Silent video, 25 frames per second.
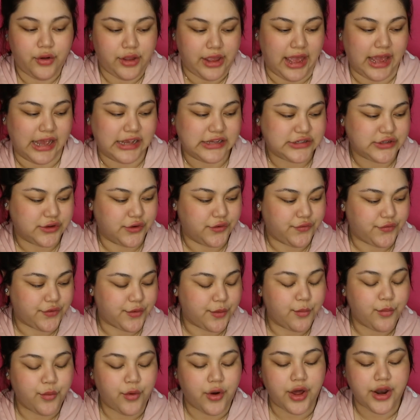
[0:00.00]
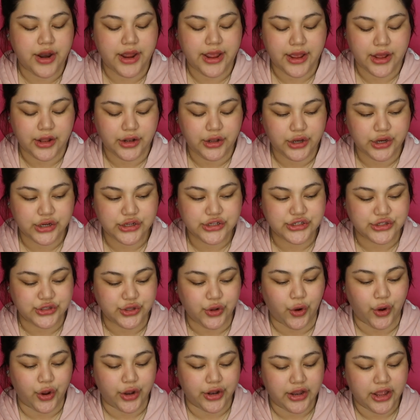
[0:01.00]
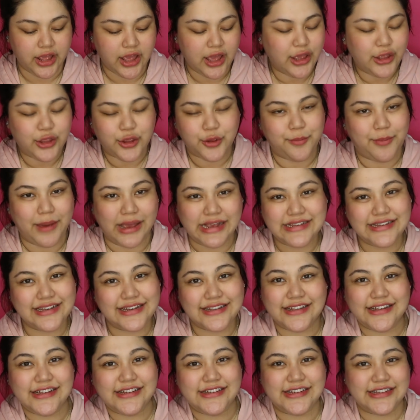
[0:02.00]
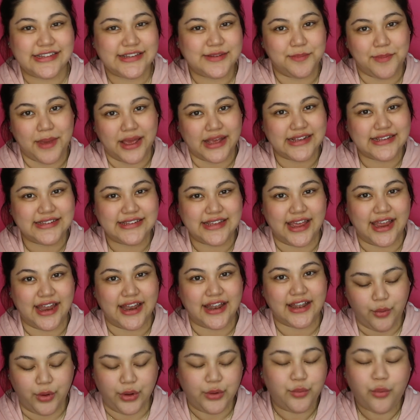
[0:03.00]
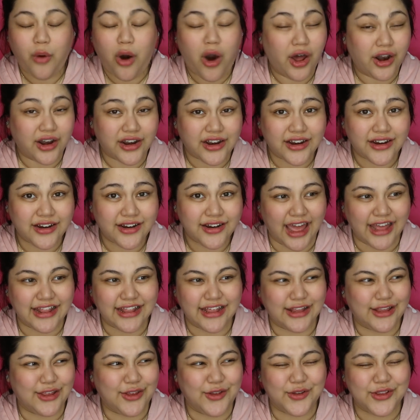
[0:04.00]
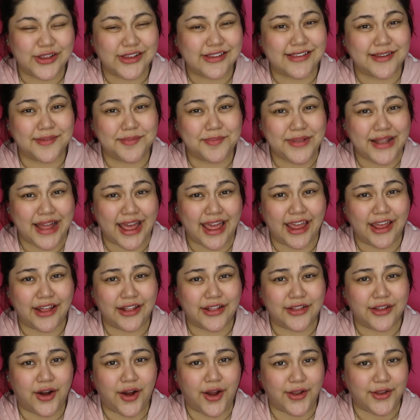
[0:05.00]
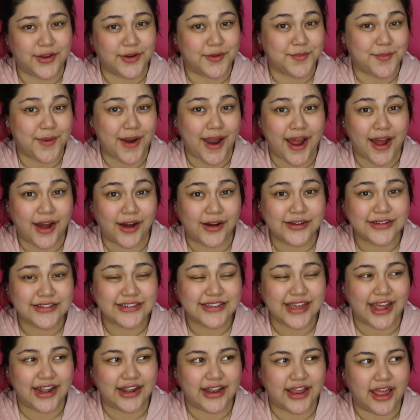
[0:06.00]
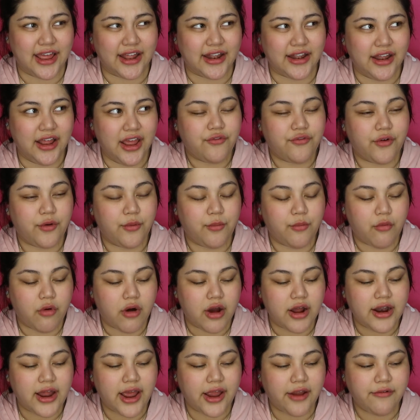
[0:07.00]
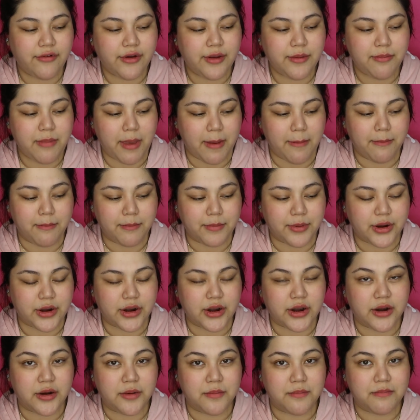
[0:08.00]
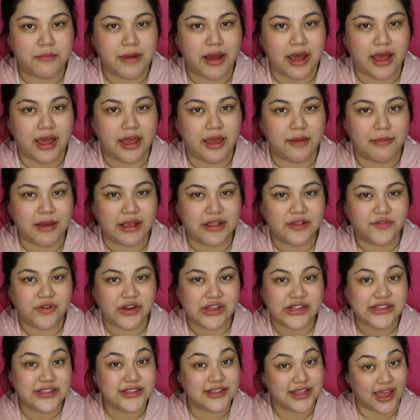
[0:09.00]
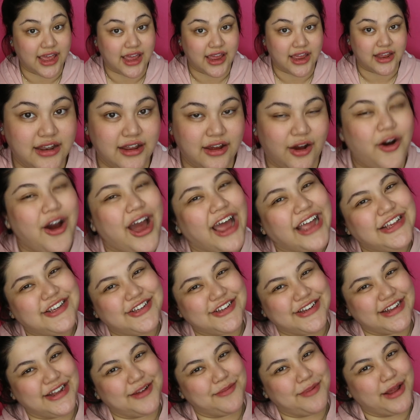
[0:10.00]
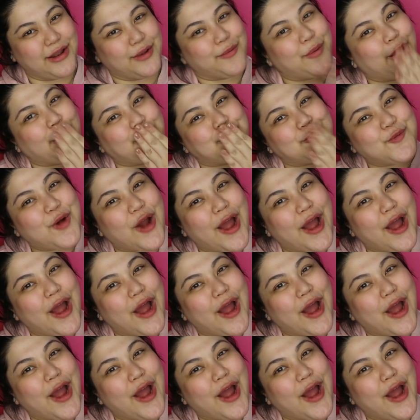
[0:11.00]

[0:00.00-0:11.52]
Okay, so from what I understood, you basically just mix it with water and then you just apply it on your brows. And then from what I remember, my best friend said, oh hi Sheena, by the way,